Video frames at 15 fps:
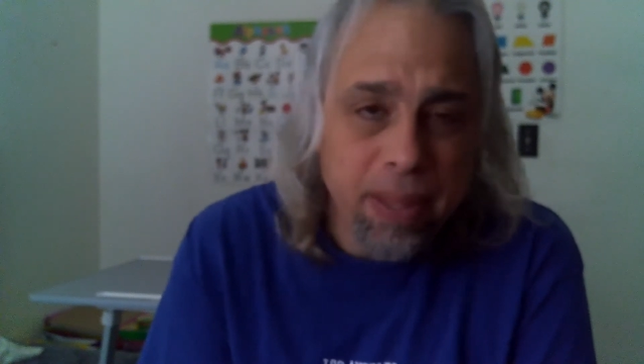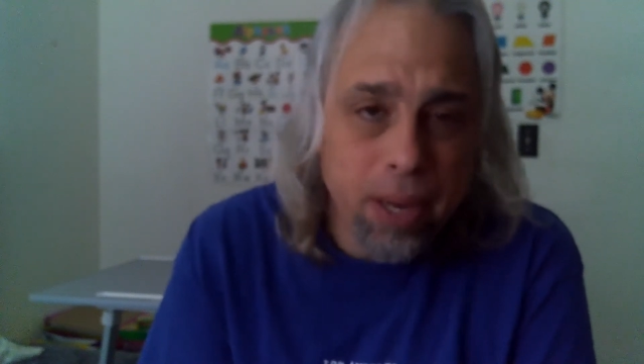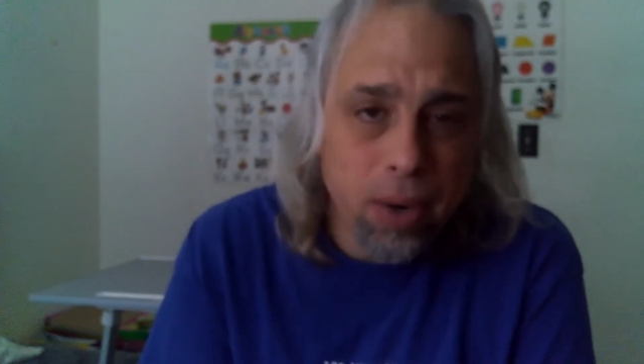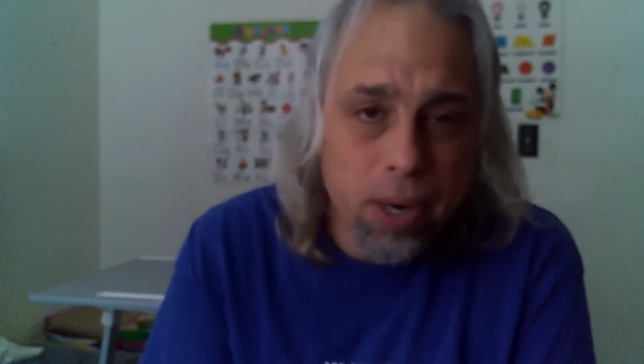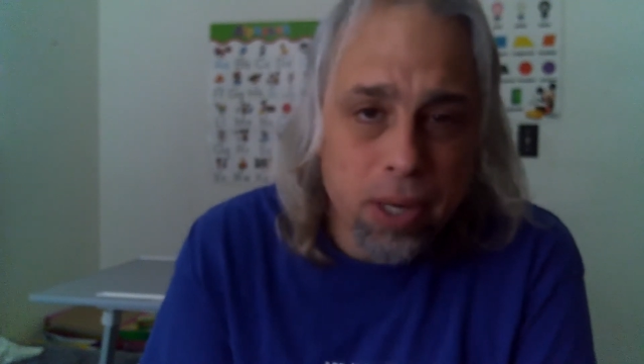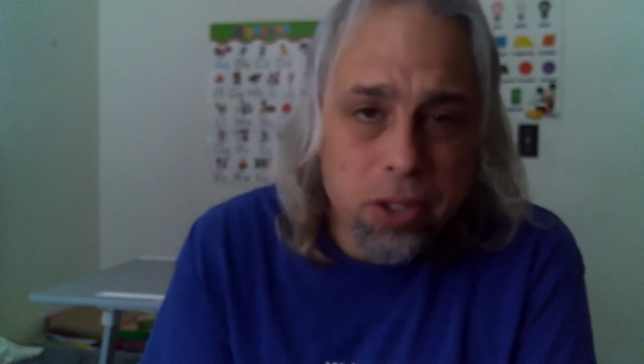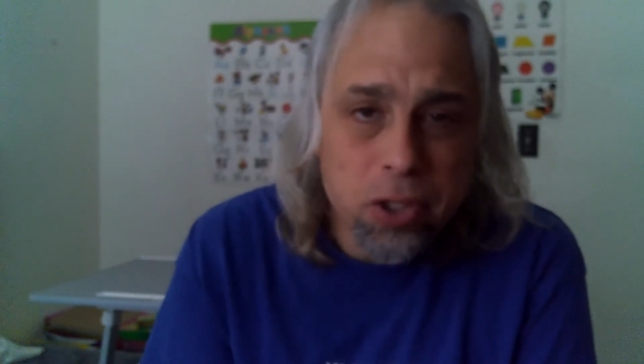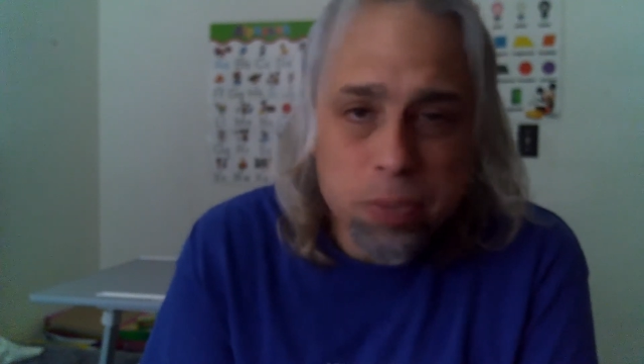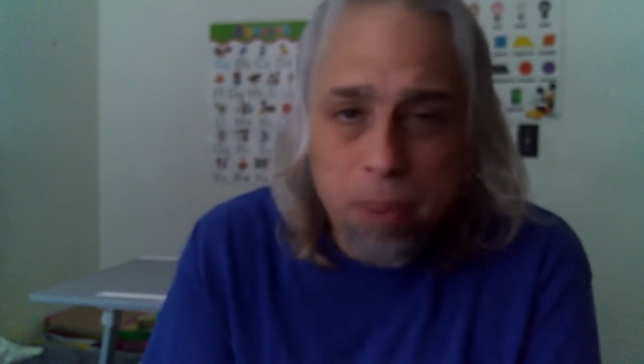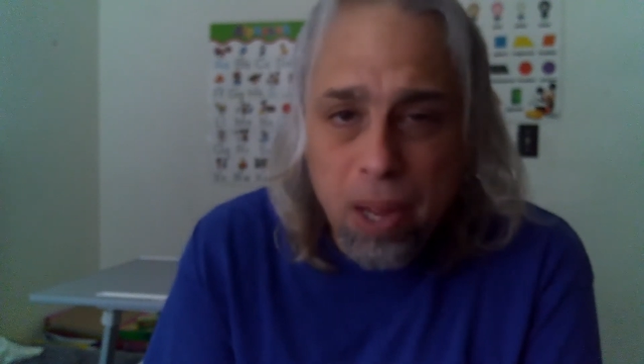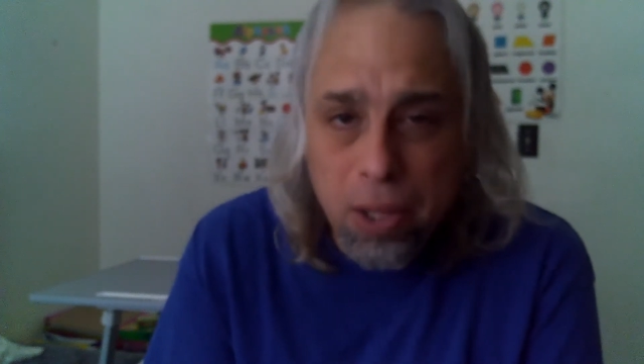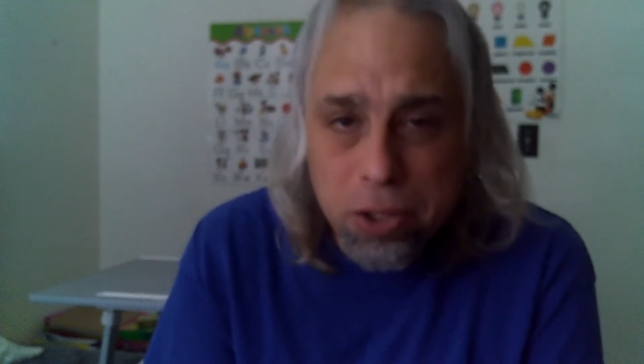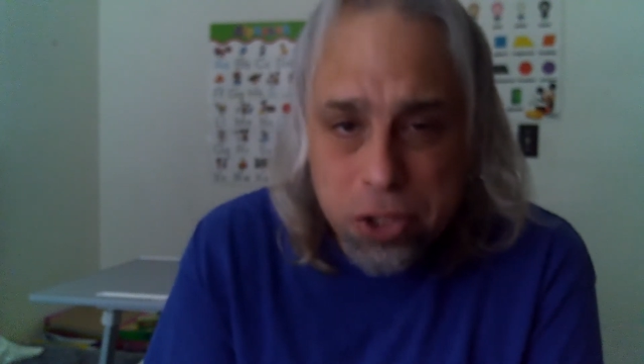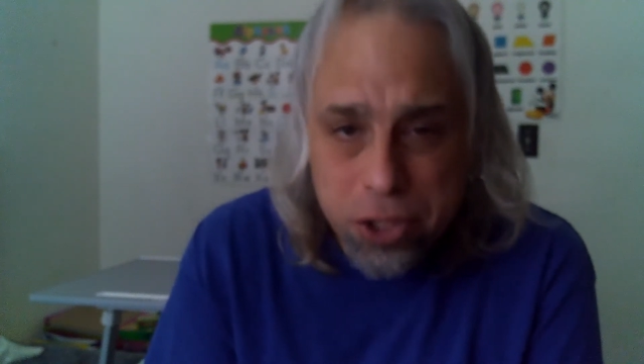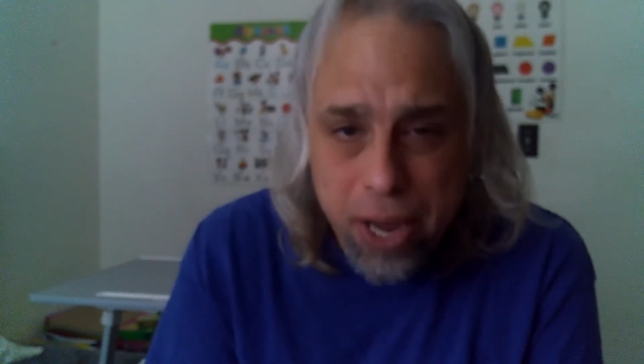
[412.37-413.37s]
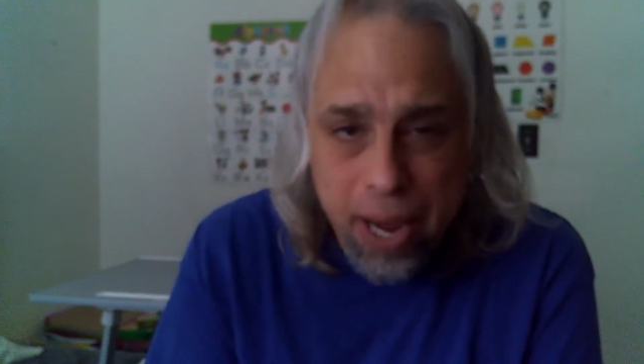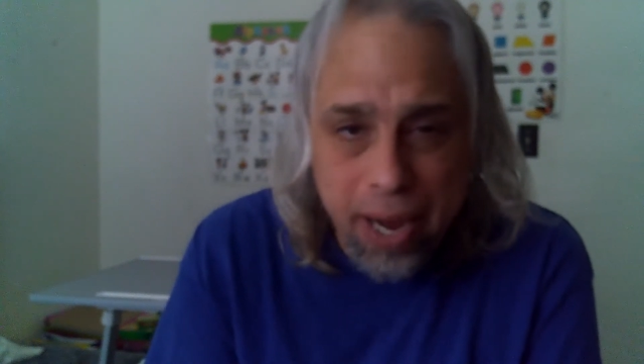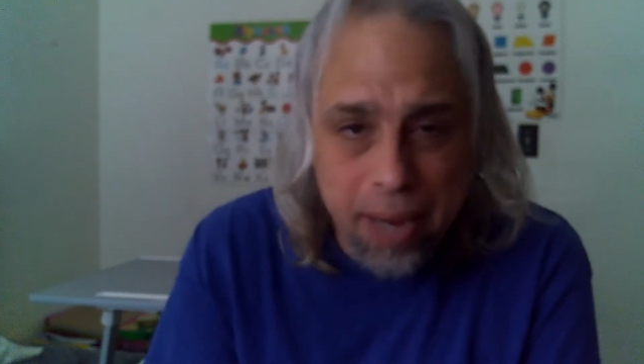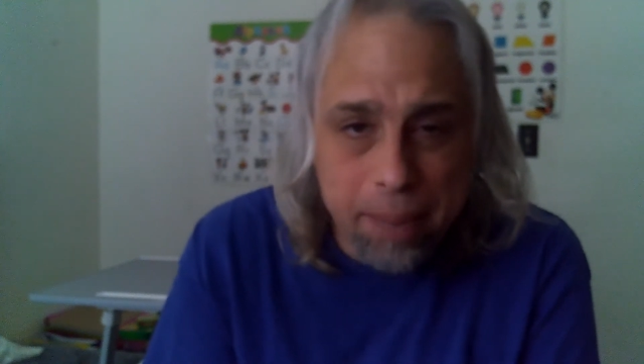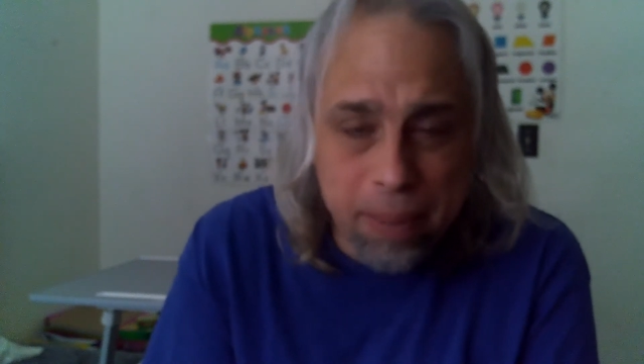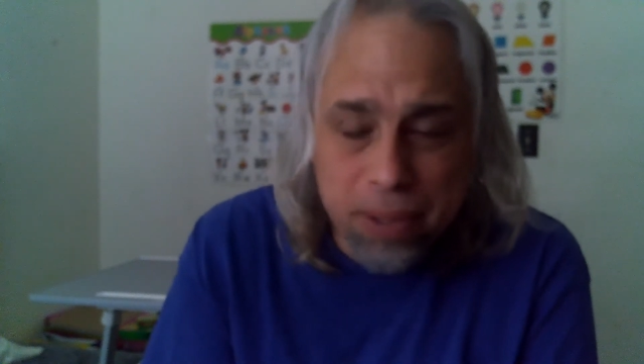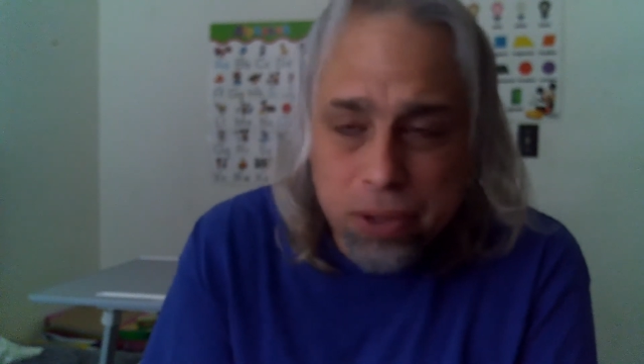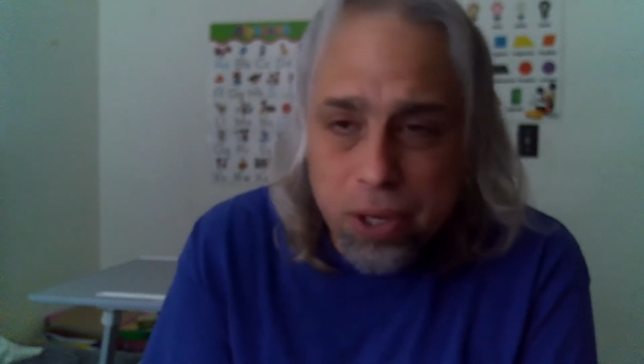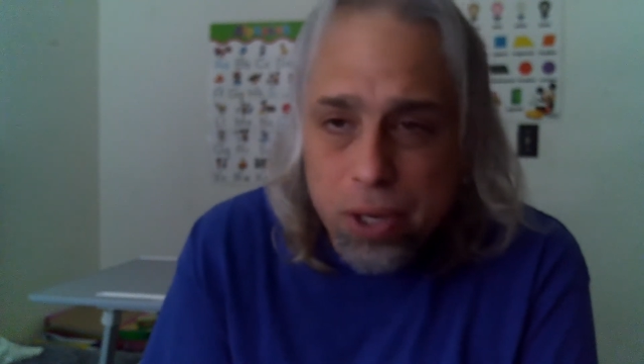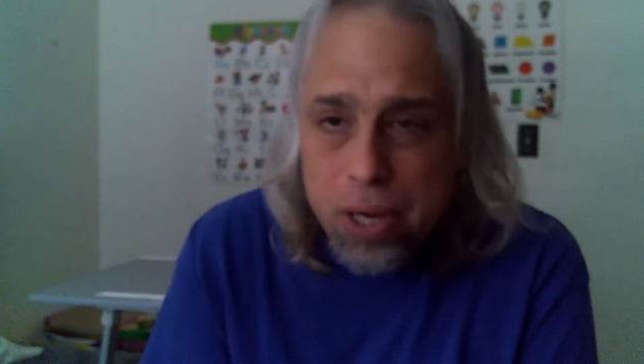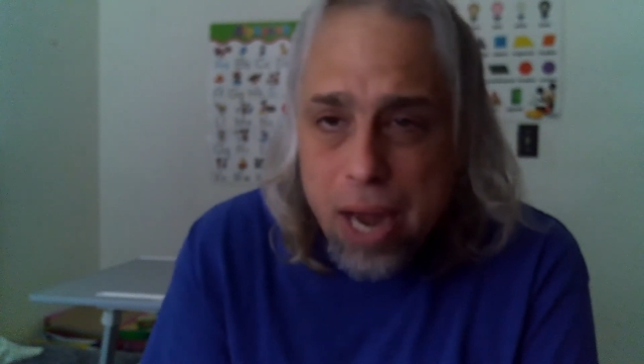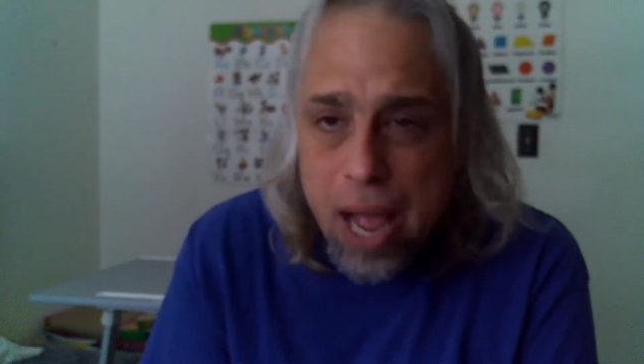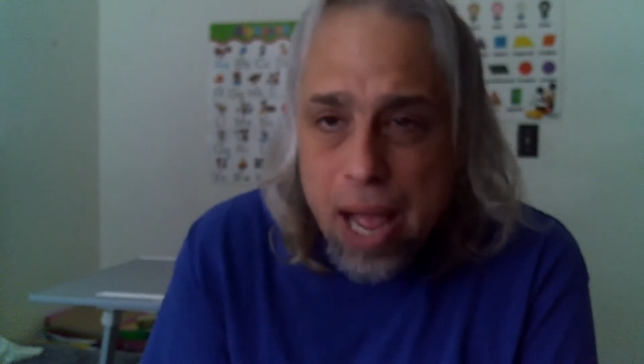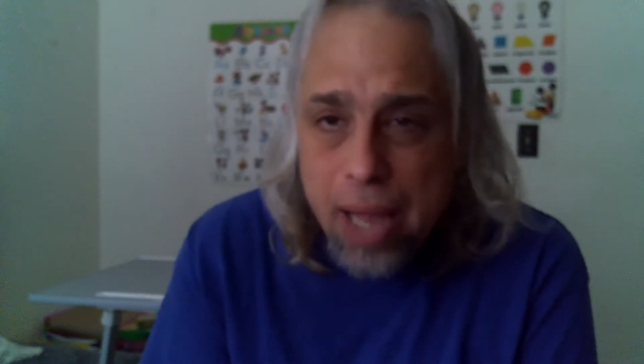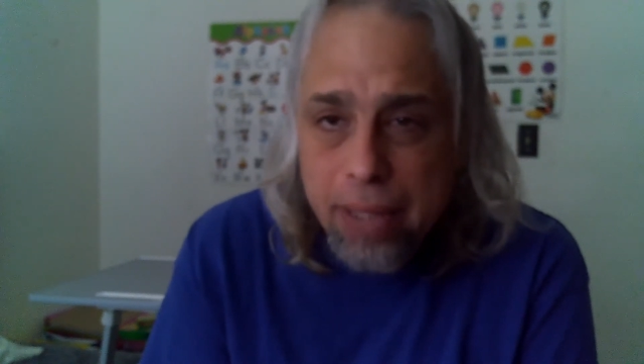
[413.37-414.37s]
they're a small chain, but they're
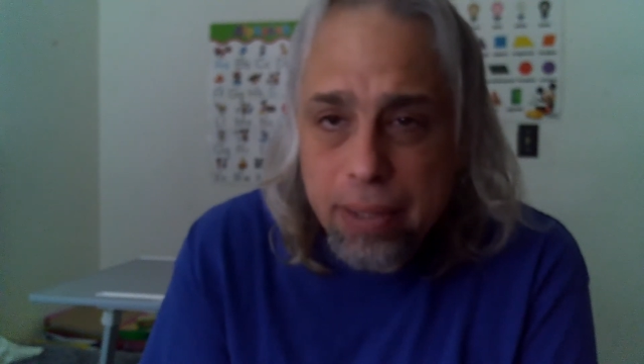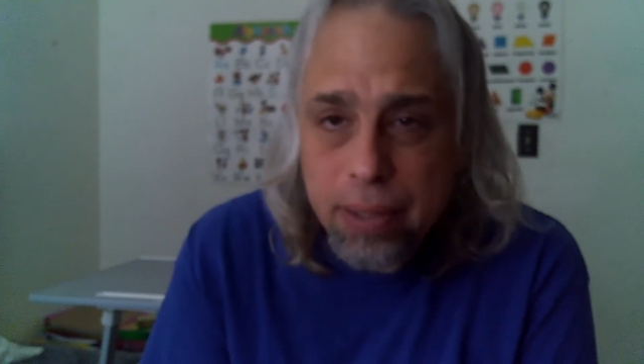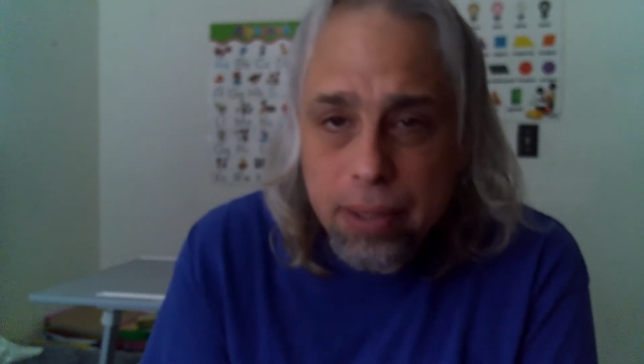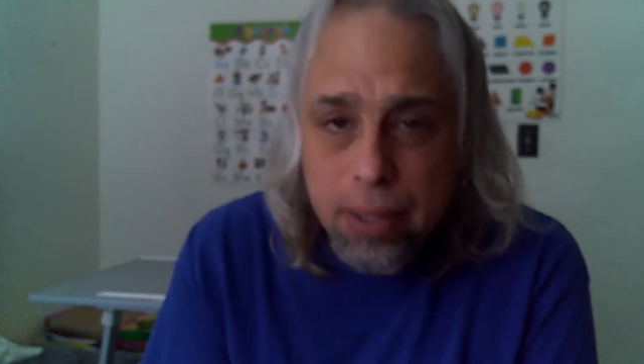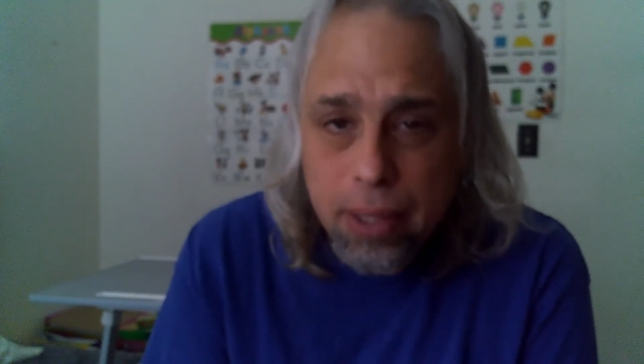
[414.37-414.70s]
not